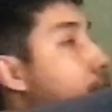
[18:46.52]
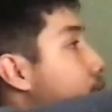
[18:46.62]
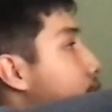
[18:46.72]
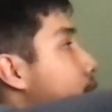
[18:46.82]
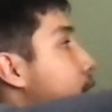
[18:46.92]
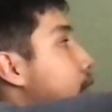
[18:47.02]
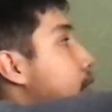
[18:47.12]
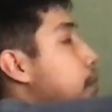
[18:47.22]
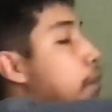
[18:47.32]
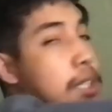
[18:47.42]
the D
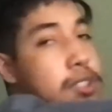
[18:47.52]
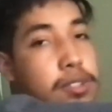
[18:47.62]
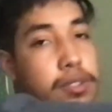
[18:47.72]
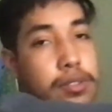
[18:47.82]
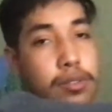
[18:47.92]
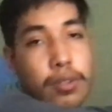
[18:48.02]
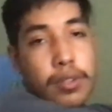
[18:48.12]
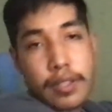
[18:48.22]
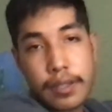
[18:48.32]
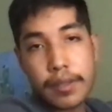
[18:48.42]
major
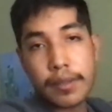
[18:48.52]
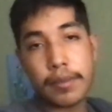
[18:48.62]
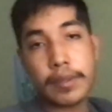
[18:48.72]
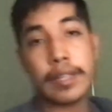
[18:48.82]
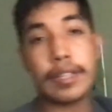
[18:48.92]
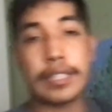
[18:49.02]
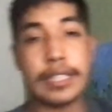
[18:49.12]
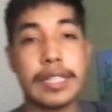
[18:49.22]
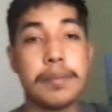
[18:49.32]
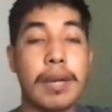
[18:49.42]
chord, the
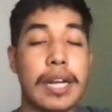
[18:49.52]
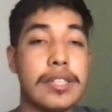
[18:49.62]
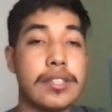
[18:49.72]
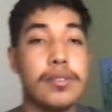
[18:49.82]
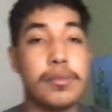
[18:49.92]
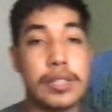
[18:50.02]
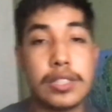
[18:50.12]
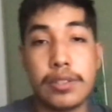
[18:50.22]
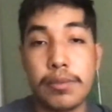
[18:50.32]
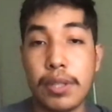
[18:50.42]
E minor,
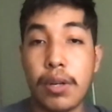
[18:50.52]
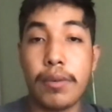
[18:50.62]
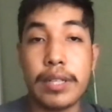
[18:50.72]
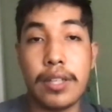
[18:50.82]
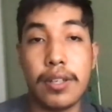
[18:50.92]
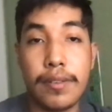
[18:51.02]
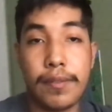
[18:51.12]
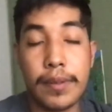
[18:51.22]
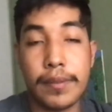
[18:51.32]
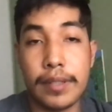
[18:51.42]
which we already learned
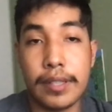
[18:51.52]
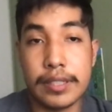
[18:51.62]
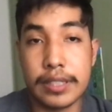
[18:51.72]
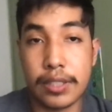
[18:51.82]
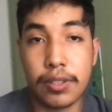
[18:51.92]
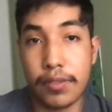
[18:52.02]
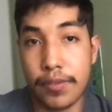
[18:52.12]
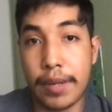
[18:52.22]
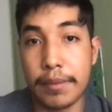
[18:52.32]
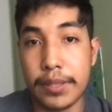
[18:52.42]
from the C chord
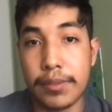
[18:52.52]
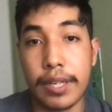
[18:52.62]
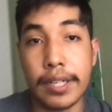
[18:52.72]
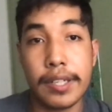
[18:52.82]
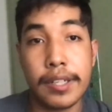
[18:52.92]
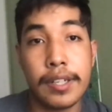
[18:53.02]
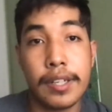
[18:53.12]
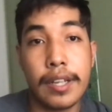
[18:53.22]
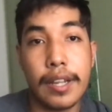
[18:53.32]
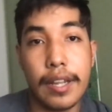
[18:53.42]
family, right?
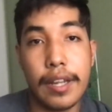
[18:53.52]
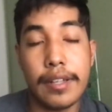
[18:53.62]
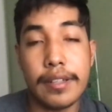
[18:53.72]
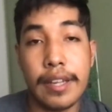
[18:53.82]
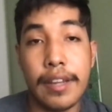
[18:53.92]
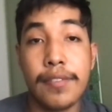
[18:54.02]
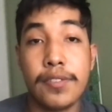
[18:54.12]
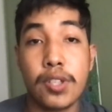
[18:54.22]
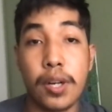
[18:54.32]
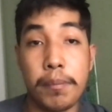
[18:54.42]
The F
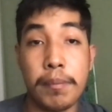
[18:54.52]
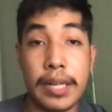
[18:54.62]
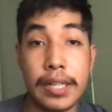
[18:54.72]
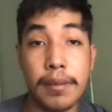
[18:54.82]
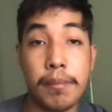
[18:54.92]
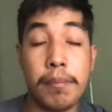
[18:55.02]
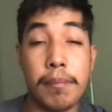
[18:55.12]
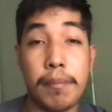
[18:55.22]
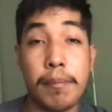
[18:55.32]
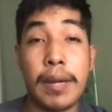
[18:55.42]
sharp
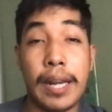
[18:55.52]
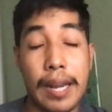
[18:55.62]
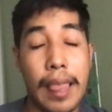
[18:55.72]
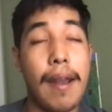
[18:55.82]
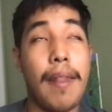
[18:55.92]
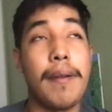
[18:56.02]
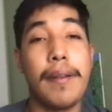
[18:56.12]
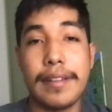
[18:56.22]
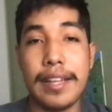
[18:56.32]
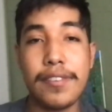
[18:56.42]
the
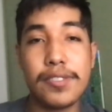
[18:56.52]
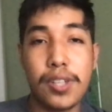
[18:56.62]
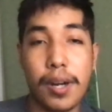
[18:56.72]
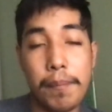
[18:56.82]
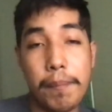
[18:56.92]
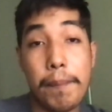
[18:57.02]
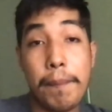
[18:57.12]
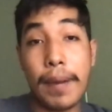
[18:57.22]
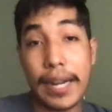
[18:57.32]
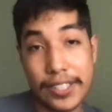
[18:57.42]
F sharp
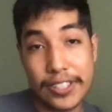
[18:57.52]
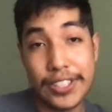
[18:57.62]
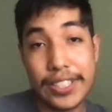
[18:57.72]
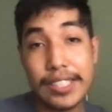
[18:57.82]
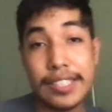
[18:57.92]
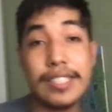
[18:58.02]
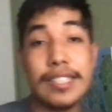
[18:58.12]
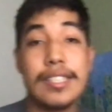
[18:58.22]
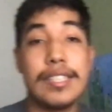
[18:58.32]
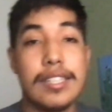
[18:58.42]
minor,
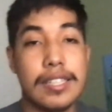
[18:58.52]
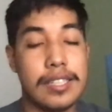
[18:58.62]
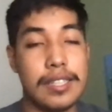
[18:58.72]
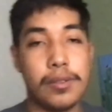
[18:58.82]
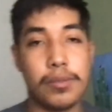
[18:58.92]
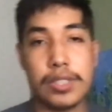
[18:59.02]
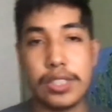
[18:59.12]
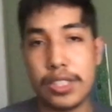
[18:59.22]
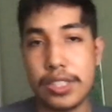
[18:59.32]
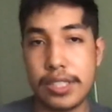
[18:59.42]

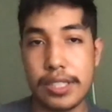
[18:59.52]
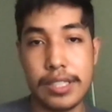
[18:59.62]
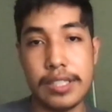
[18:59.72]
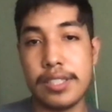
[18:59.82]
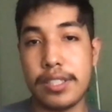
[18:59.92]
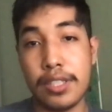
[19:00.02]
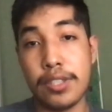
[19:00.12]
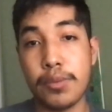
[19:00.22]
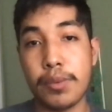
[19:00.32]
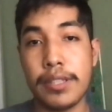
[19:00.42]
which is a
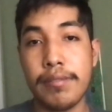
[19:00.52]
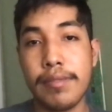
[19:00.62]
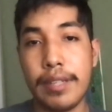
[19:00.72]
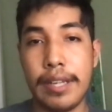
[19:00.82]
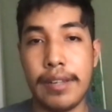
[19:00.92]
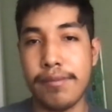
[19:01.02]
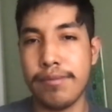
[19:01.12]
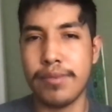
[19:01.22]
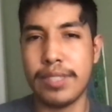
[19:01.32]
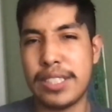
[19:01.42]
new one,
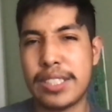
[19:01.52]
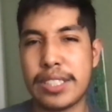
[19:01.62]
and which